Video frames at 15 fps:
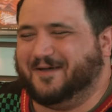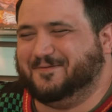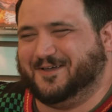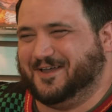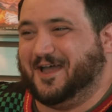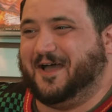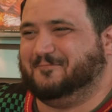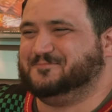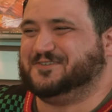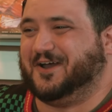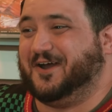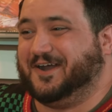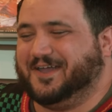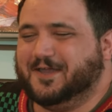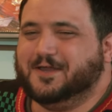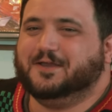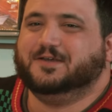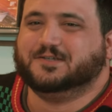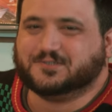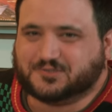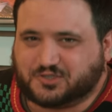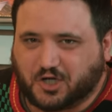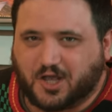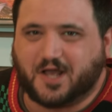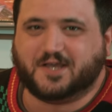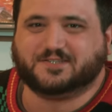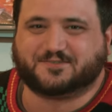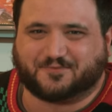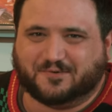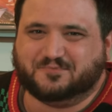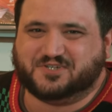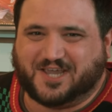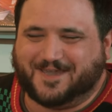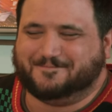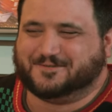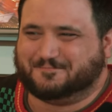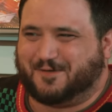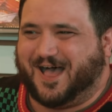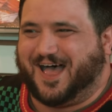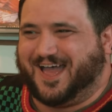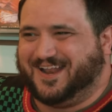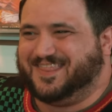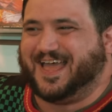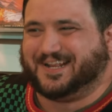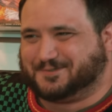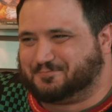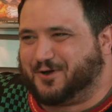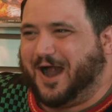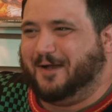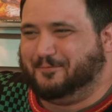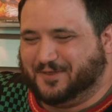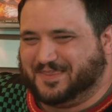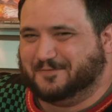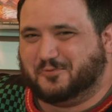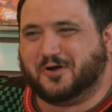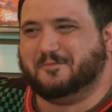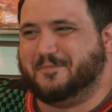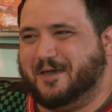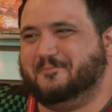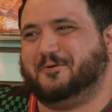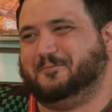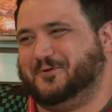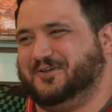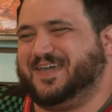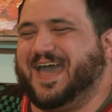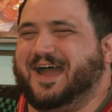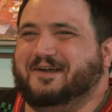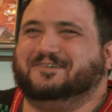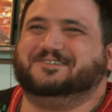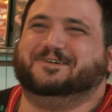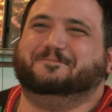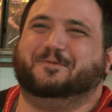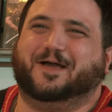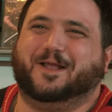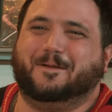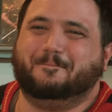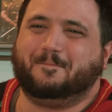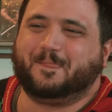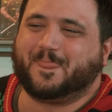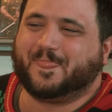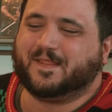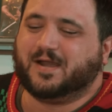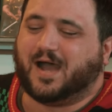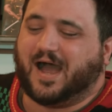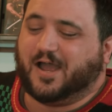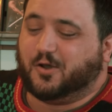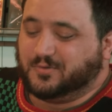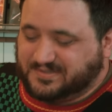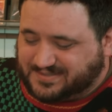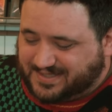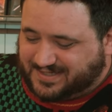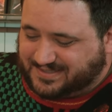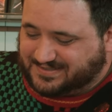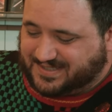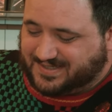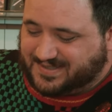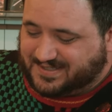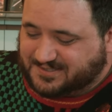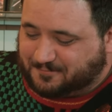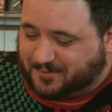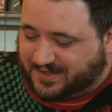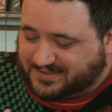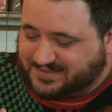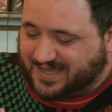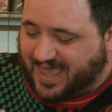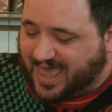I'm, I'm sorry, Jaws from James Bond. That's probably the more memorable character, but um, I always think he's in this, but it's